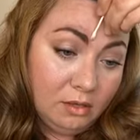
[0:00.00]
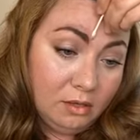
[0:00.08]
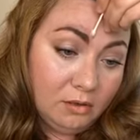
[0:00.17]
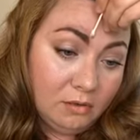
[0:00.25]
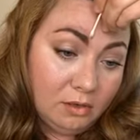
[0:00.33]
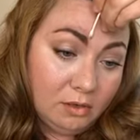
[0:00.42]

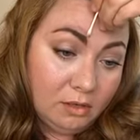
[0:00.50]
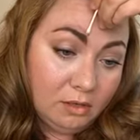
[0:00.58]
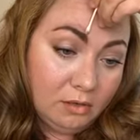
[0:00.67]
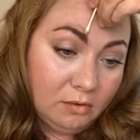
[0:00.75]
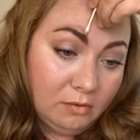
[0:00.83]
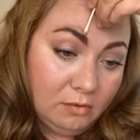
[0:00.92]
And I'm gonna
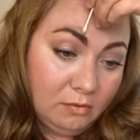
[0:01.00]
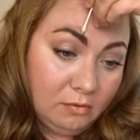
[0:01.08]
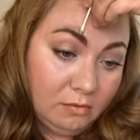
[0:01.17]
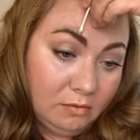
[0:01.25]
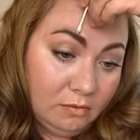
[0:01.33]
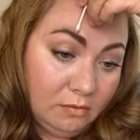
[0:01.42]
go
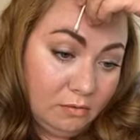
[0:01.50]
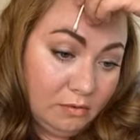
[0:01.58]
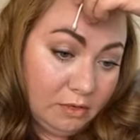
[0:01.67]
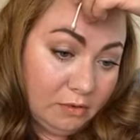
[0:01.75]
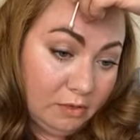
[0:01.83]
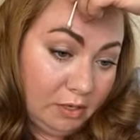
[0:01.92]

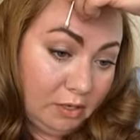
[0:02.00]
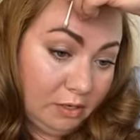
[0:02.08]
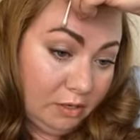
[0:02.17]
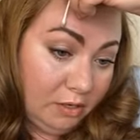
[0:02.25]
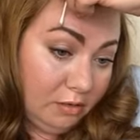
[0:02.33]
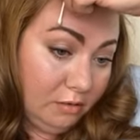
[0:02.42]
around
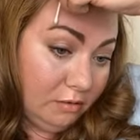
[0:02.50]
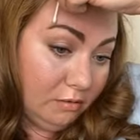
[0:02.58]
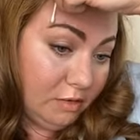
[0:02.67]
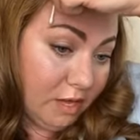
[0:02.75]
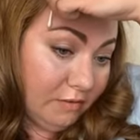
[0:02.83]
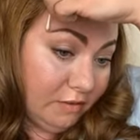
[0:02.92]
here. You
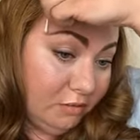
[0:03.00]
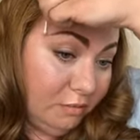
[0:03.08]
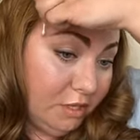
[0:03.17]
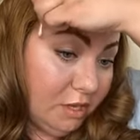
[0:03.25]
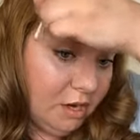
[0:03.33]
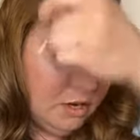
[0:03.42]
don't have to
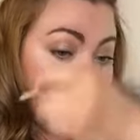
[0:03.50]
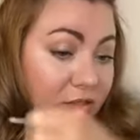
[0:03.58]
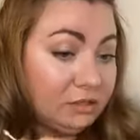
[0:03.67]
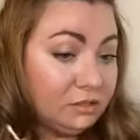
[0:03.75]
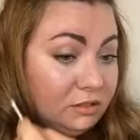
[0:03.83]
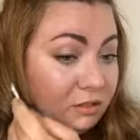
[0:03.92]
be an
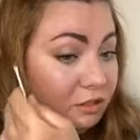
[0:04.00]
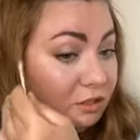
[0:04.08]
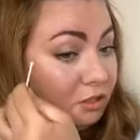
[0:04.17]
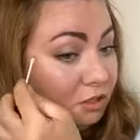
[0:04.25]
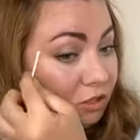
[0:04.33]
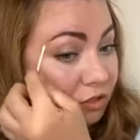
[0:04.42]
artist.
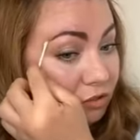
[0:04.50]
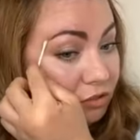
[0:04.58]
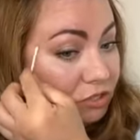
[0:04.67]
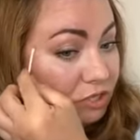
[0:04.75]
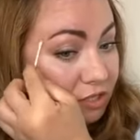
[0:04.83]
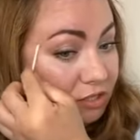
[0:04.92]
You
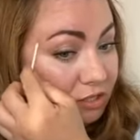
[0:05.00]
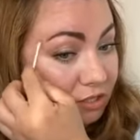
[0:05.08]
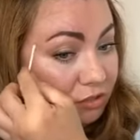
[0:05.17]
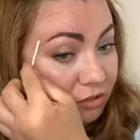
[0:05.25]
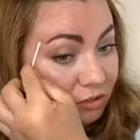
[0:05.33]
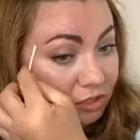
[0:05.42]
just
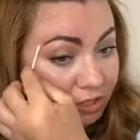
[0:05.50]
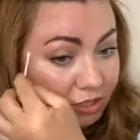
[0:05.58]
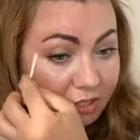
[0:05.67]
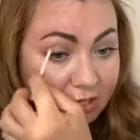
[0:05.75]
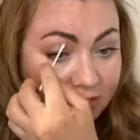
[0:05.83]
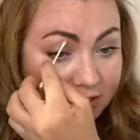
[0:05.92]
need to
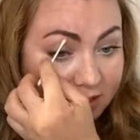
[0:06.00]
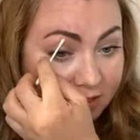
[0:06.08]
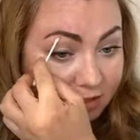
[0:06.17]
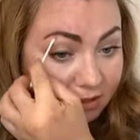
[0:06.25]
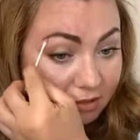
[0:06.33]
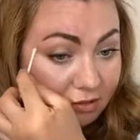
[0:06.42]
clean it. That's
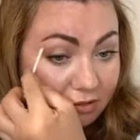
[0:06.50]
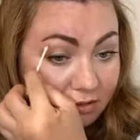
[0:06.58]
it.